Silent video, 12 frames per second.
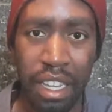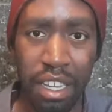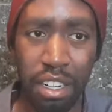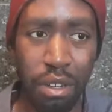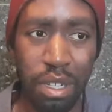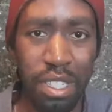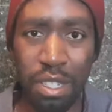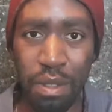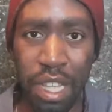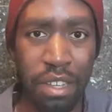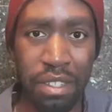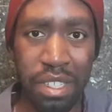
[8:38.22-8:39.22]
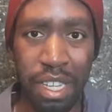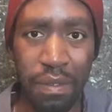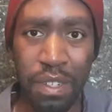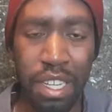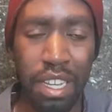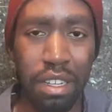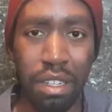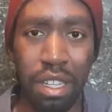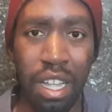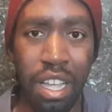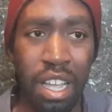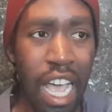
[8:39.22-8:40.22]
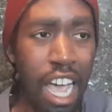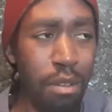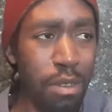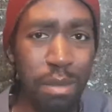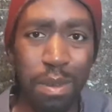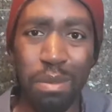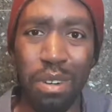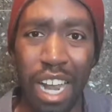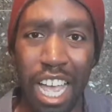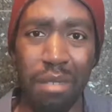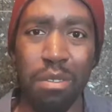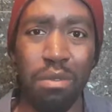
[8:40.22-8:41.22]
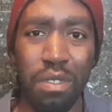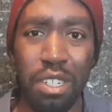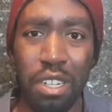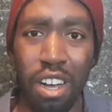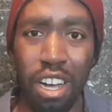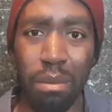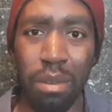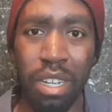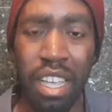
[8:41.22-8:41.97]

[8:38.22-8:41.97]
You know, it's 2017. How many people are happy with their job?